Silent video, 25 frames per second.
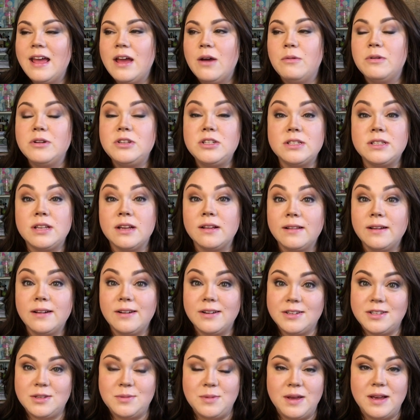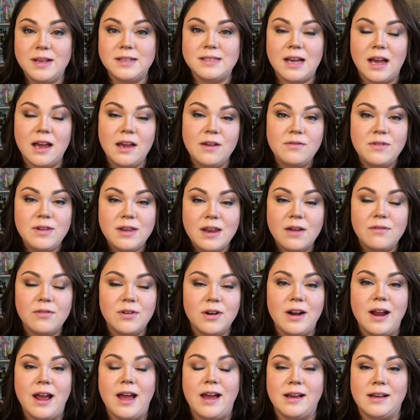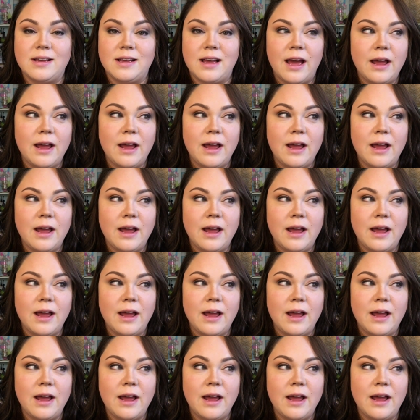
which is hilarious to me because I've never, uh,